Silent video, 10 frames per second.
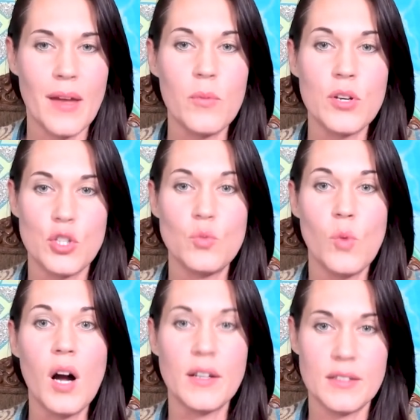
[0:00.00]
that which you
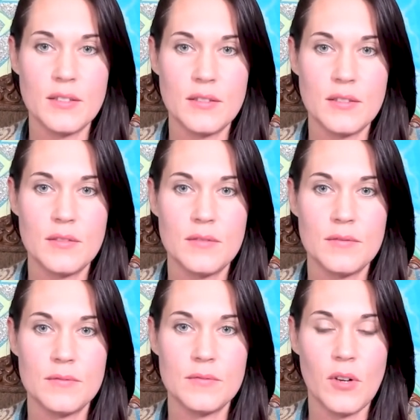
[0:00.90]
want,
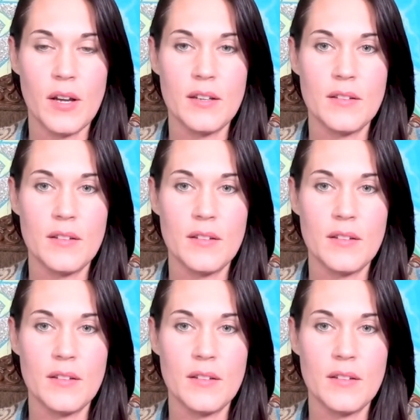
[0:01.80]
right?